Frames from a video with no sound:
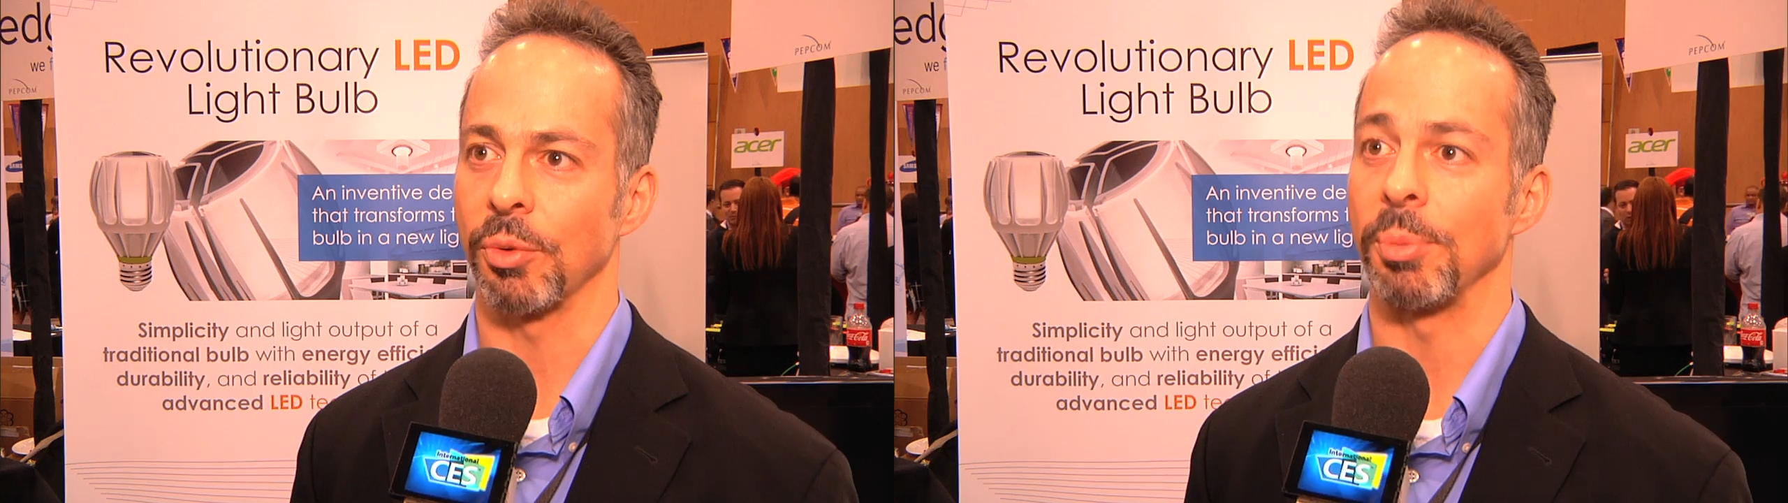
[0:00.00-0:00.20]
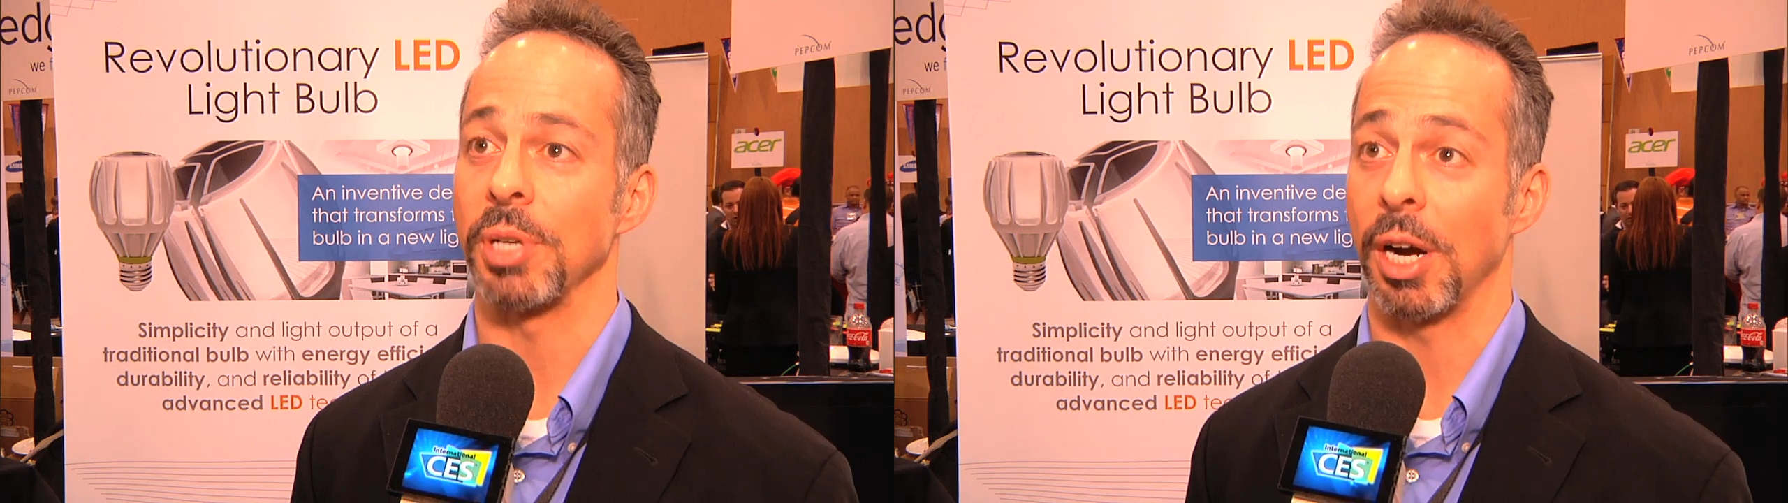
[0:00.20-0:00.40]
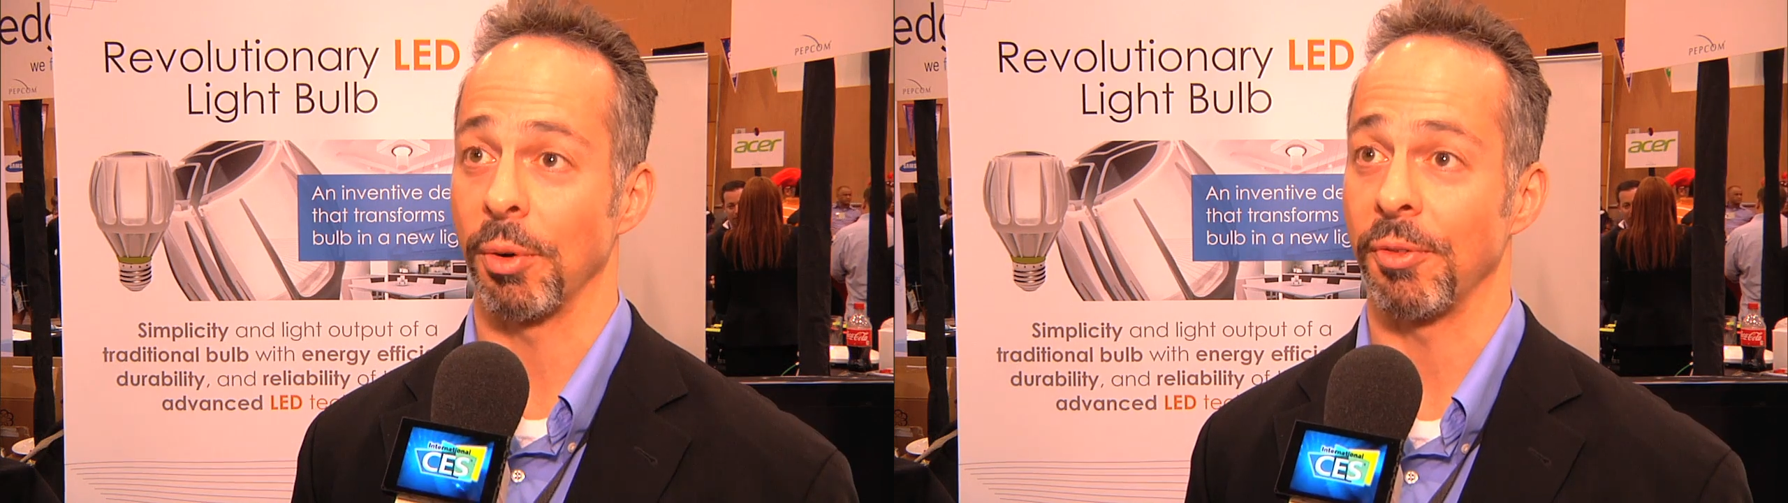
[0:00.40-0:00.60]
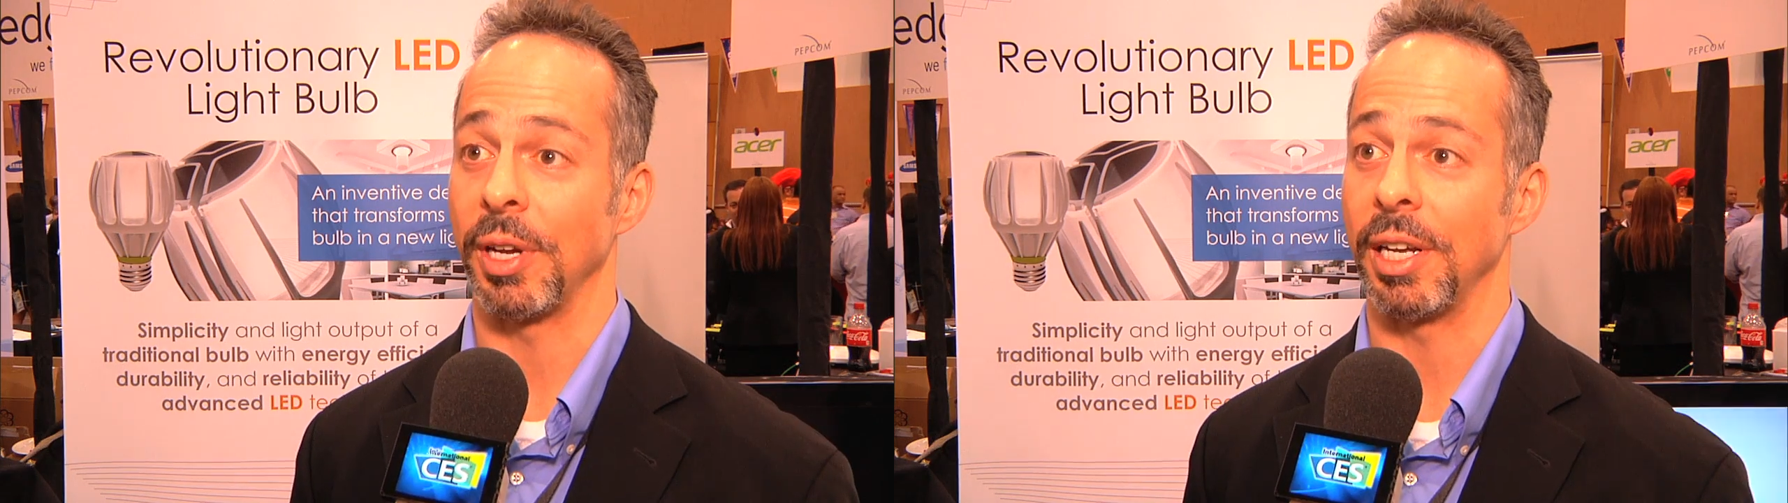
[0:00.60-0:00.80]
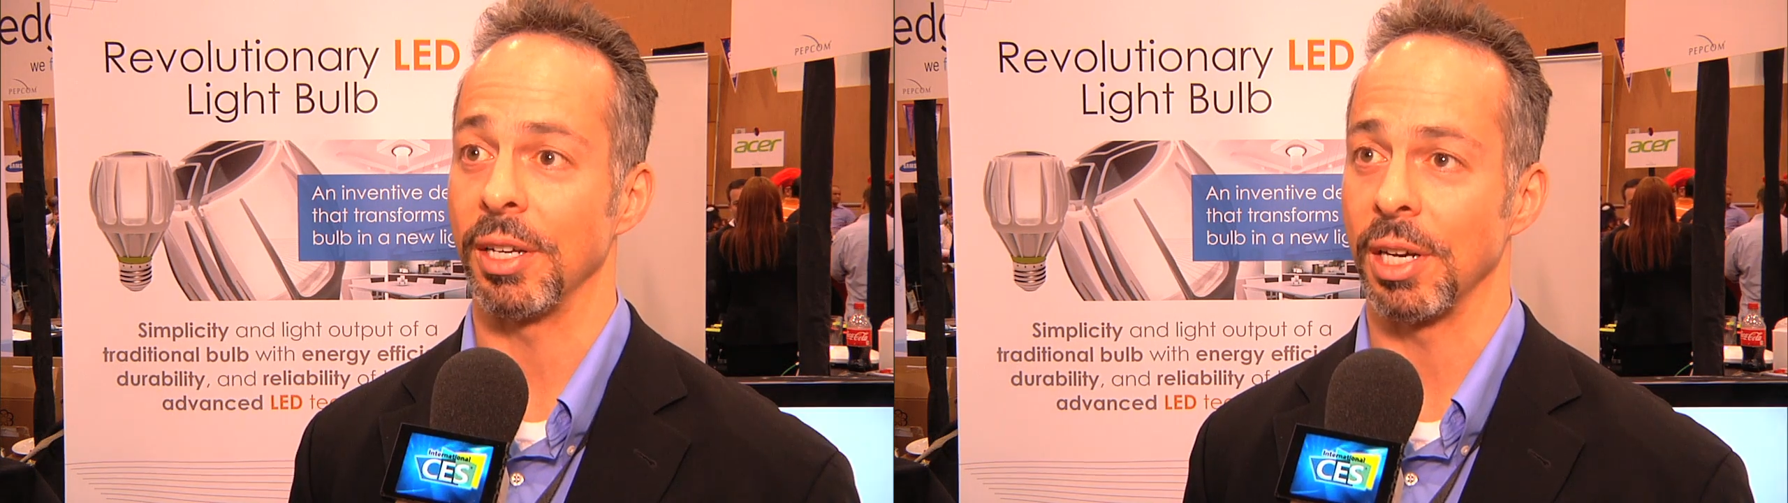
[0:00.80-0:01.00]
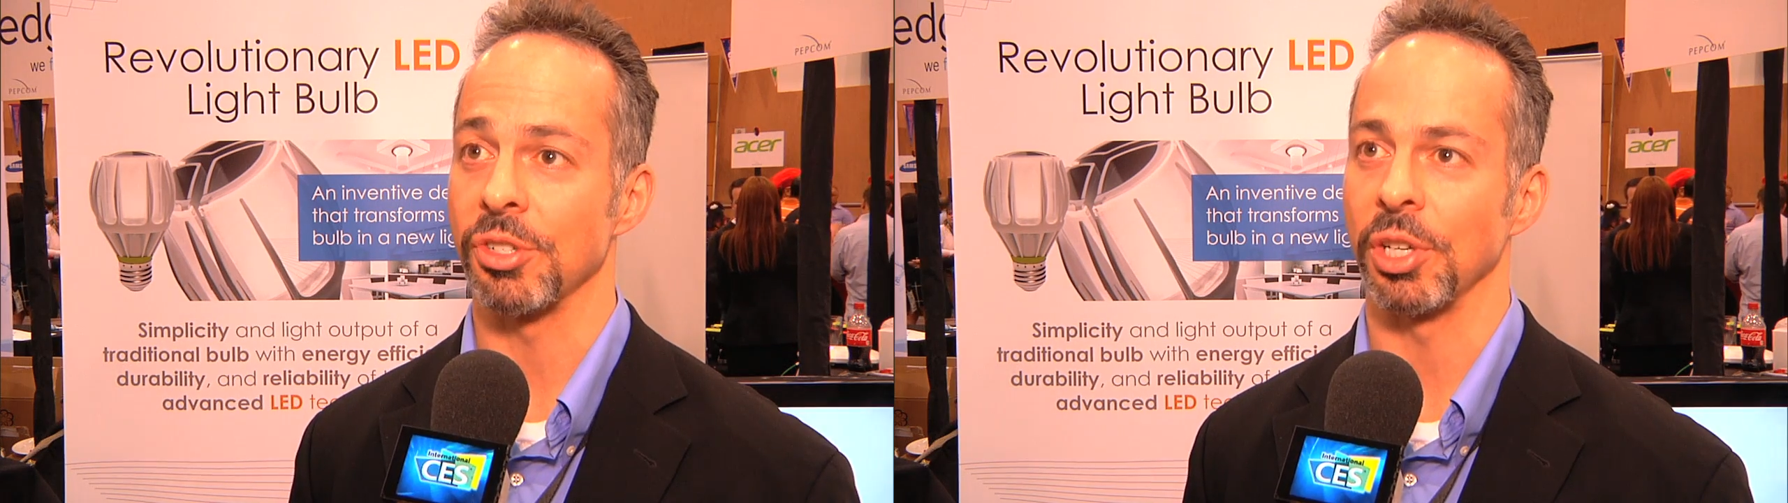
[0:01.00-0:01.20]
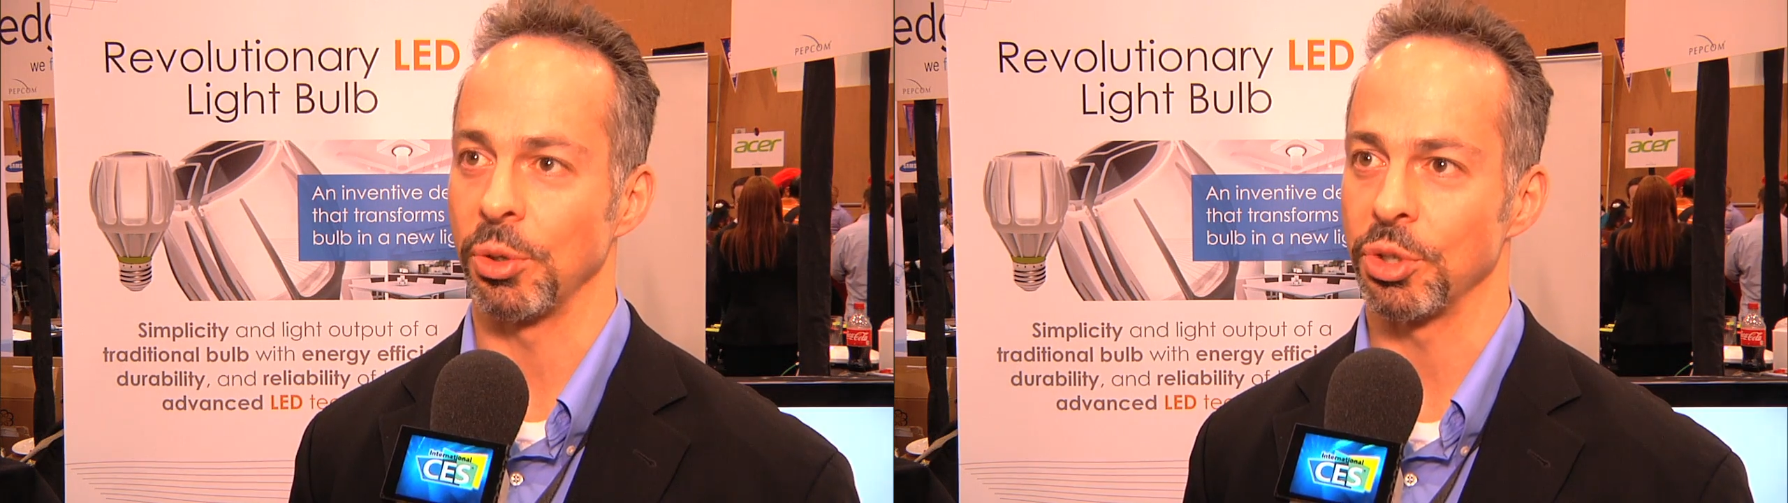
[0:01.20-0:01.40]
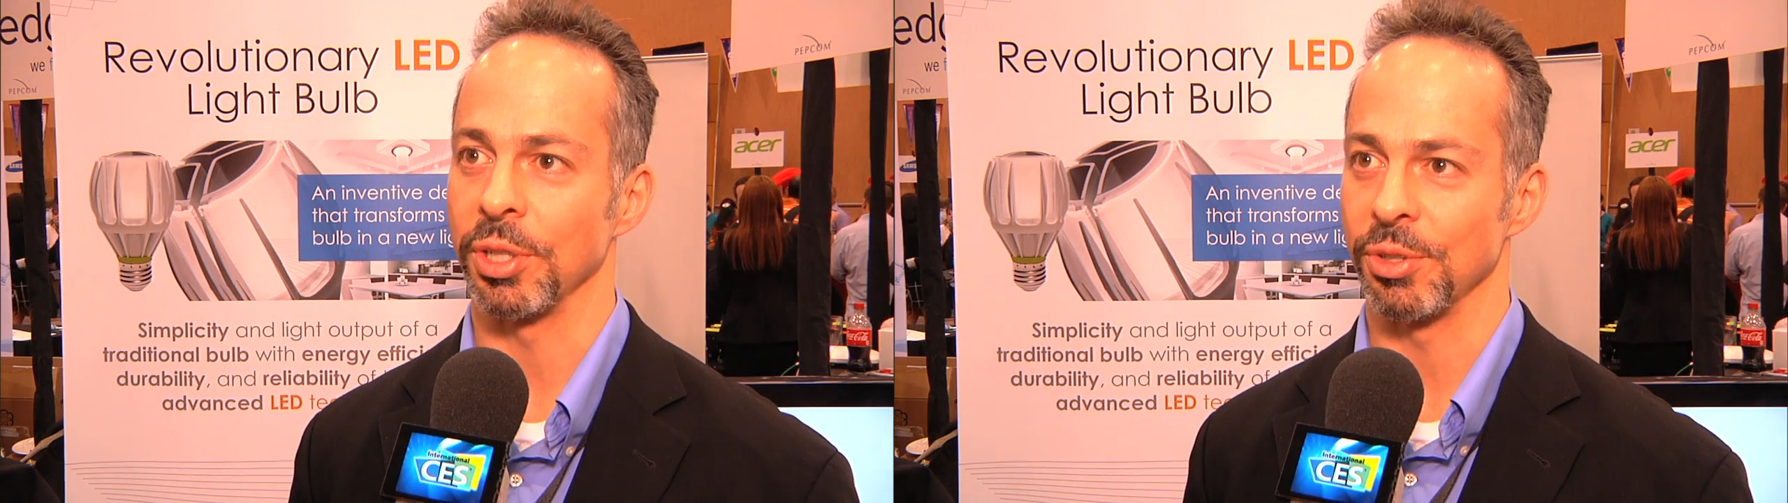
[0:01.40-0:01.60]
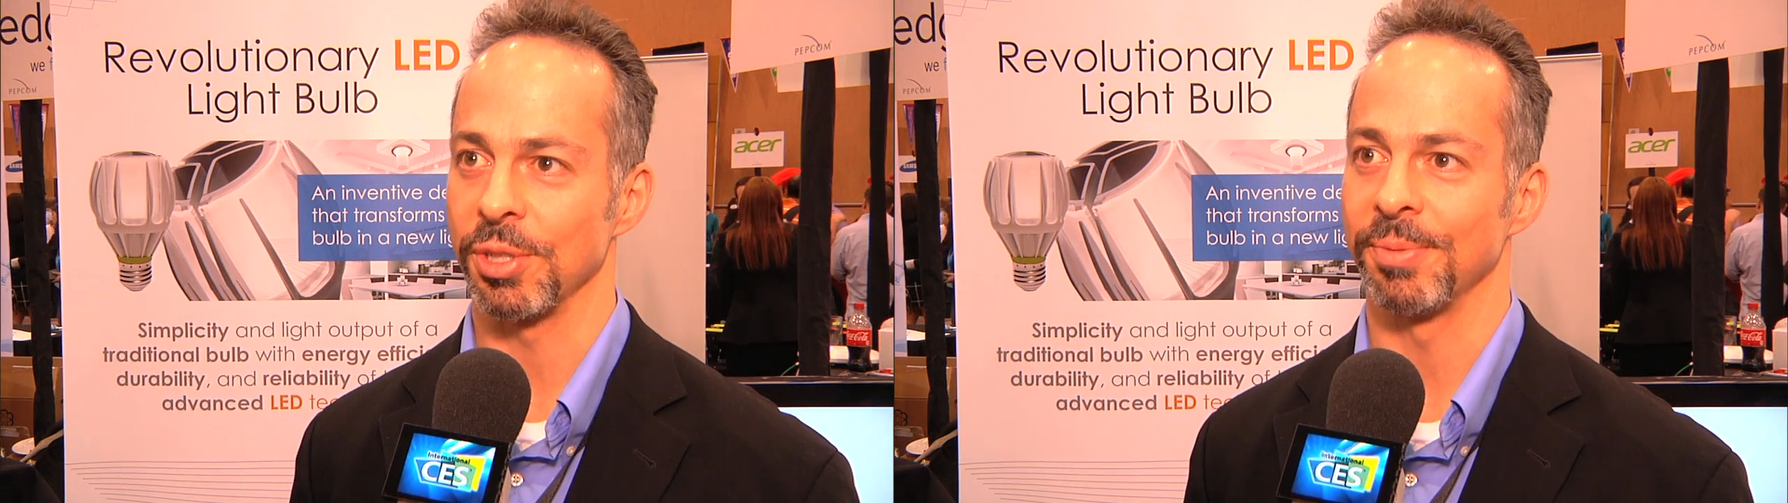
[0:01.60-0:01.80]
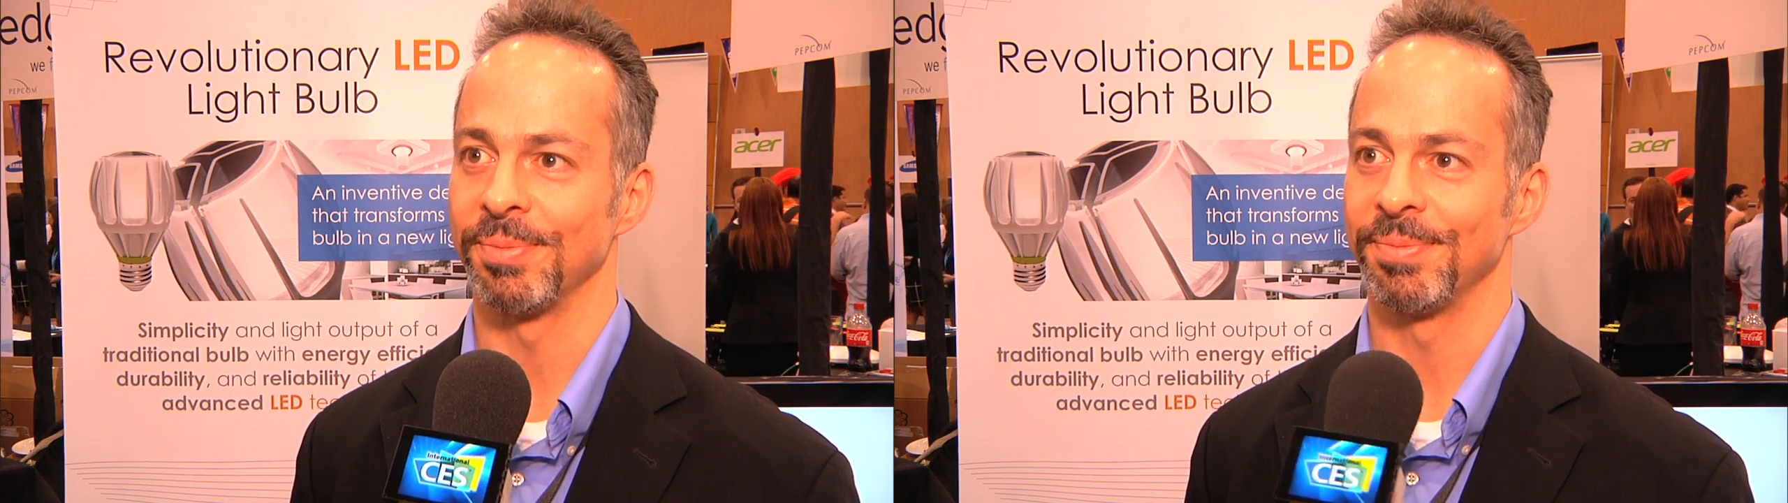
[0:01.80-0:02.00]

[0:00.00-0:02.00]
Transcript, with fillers: cryptography uh, solutions.